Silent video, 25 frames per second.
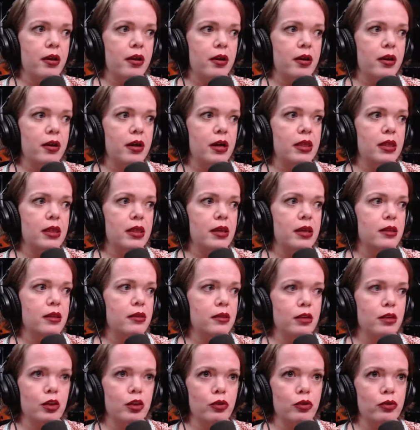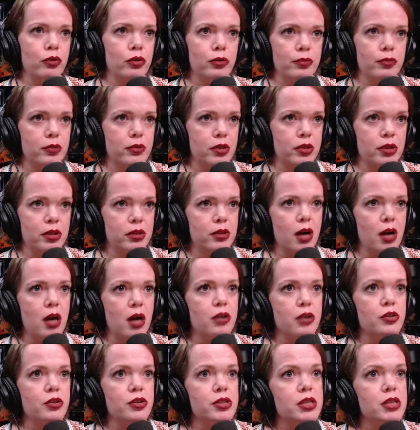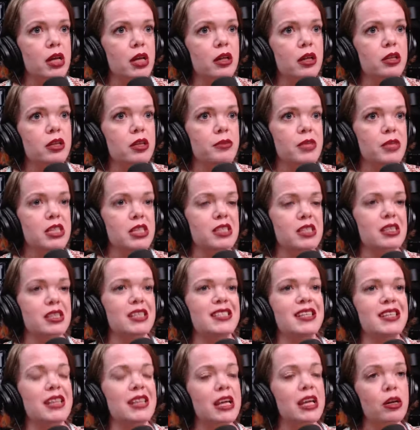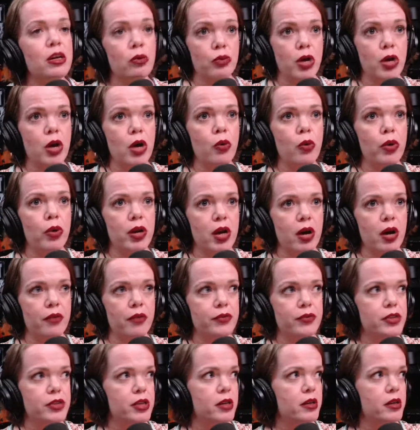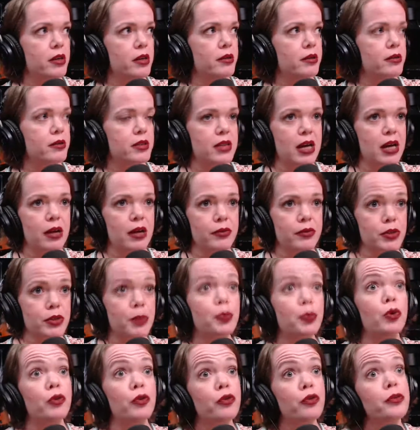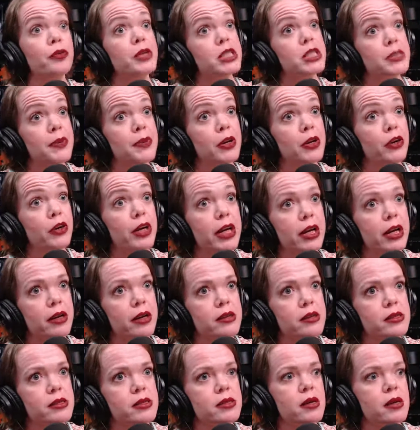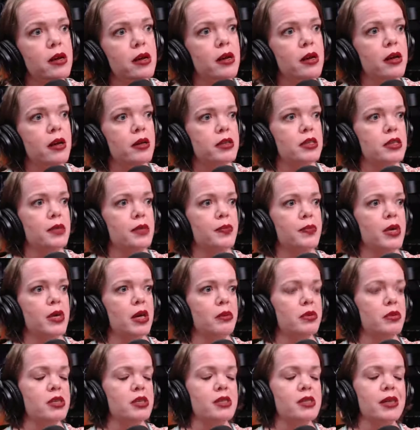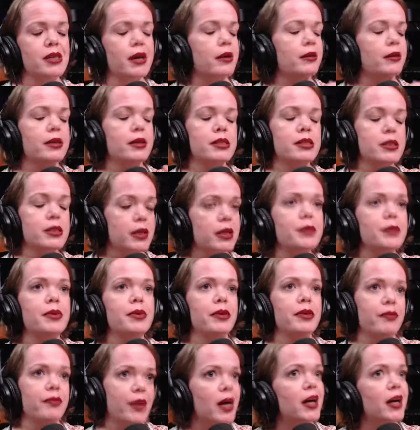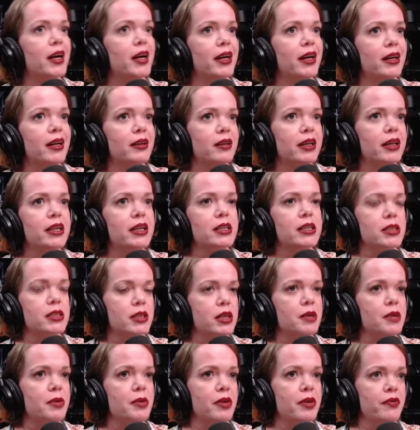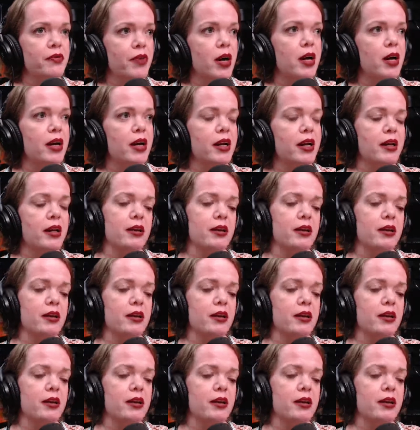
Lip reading: And then, the doctor's telling them these things and they don't know enough to pull from experience to be able to say, it's going to be fine. Like, it's going to be fine.